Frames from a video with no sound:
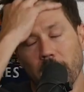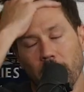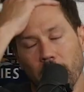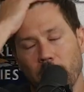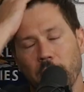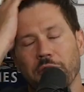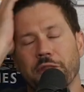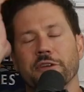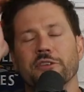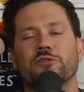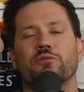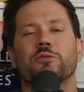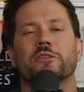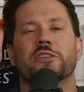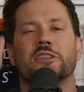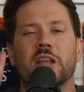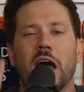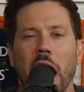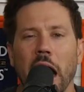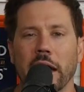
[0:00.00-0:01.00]
But this
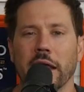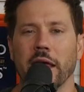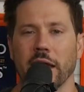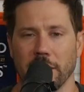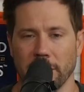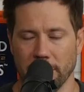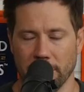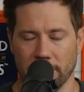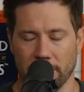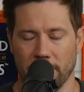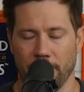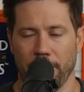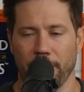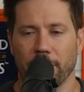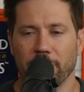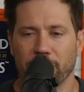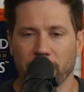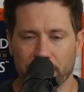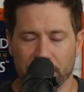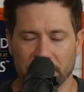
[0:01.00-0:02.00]
was not it
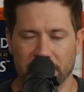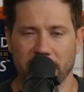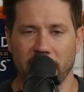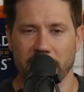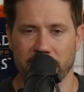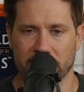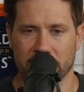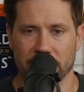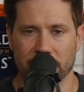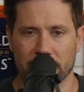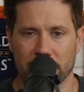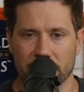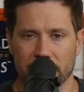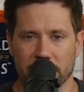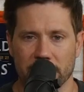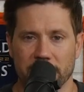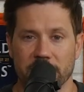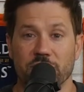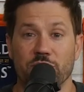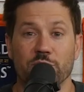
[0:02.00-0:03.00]
from the Texans.
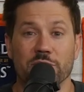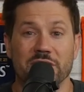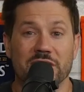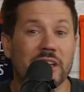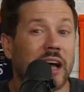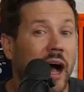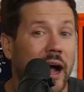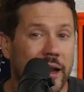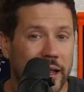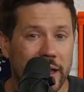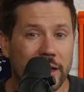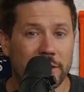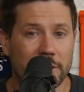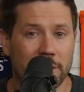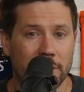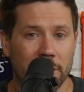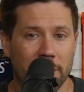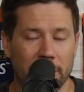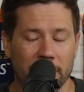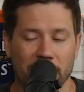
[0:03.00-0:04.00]
This was not it.